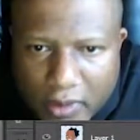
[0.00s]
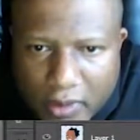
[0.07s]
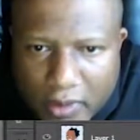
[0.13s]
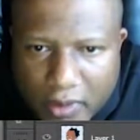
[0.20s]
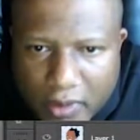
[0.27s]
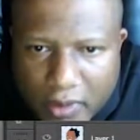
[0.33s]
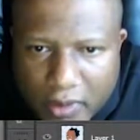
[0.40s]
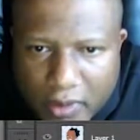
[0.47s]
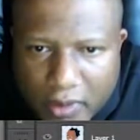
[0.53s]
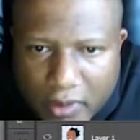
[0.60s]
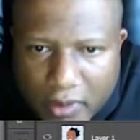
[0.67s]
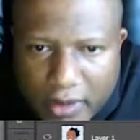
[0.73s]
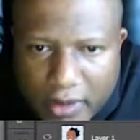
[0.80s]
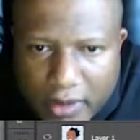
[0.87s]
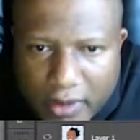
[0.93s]
There.
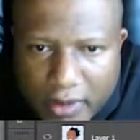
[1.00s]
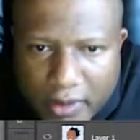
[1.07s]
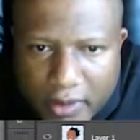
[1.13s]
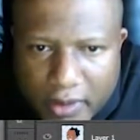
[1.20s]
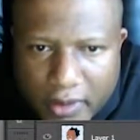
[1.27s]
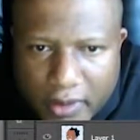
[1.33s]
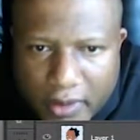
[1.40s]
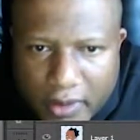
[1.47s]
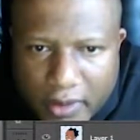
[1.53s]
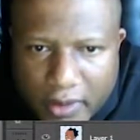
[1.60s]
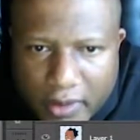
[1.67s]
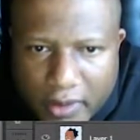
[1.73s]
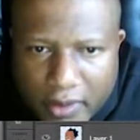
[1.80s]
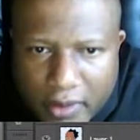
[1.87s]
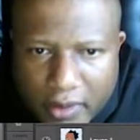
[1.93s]

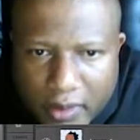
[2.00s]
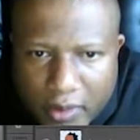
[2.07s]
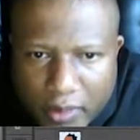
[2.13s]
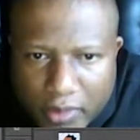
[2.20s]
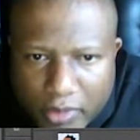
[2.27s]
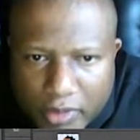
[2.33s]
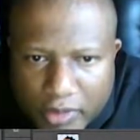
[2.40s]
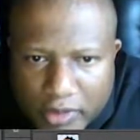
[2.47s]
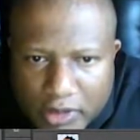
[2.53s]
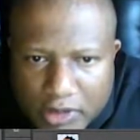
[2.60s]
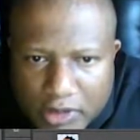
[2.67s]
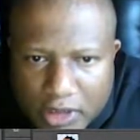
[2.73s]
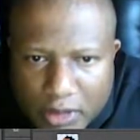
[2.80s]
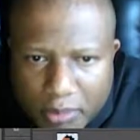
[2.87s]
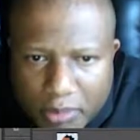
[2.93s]
Bring this up
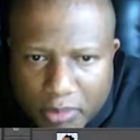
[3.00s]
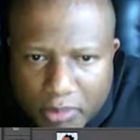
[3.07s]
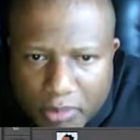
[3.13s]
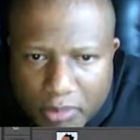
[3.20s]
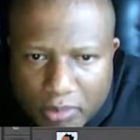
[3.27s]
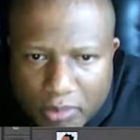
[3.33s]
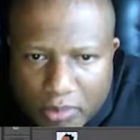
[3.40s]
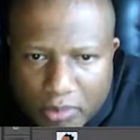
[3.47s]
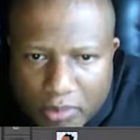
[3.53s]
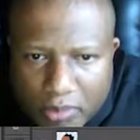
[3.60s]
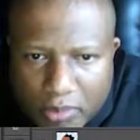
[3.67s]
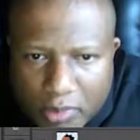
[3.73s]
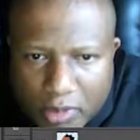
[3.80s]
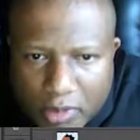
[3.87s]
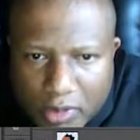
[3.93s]

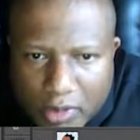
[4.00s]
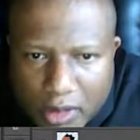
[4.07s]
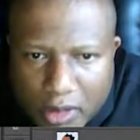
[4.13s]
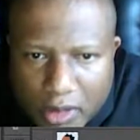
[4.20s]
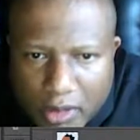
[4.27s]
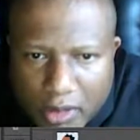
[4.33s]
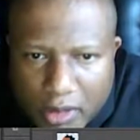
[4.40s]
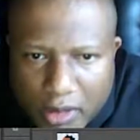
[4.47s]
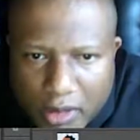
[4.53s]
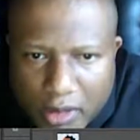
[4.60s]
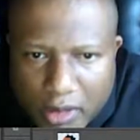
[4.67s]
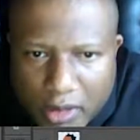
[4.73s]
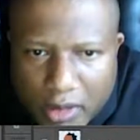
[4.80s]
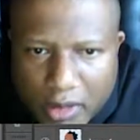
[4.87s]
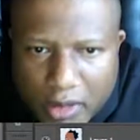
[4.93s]
here.
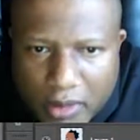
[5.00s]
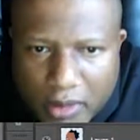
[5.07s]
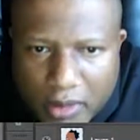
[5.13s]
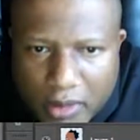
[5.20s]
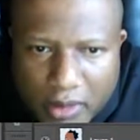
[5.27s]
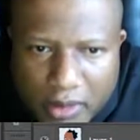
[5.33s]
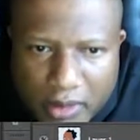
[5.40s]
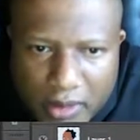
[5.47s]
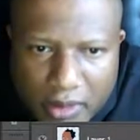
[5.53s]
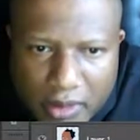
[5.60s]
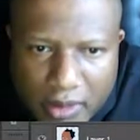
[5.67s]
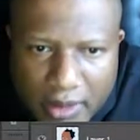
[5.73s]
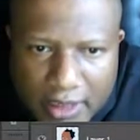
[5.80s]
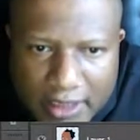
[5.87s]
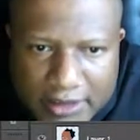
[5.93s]
Like I
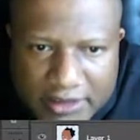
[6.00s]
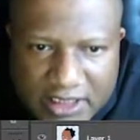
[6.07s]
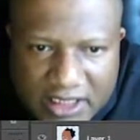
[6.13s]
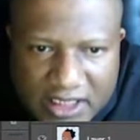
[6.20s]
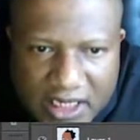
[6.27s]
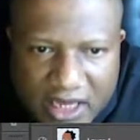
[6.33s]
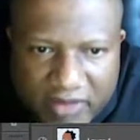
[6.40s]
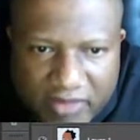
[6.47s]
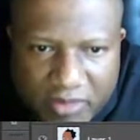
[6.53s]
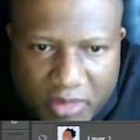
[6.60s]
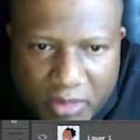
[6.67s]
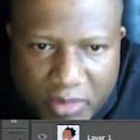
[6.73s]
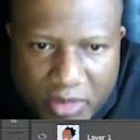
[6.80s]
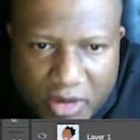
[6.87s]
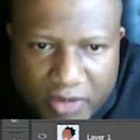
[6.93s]
said, doesn't have to be
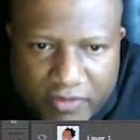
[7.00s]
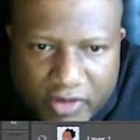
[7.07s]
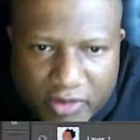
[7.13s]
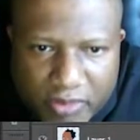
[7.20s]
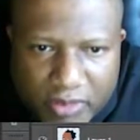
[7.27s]
perfect, but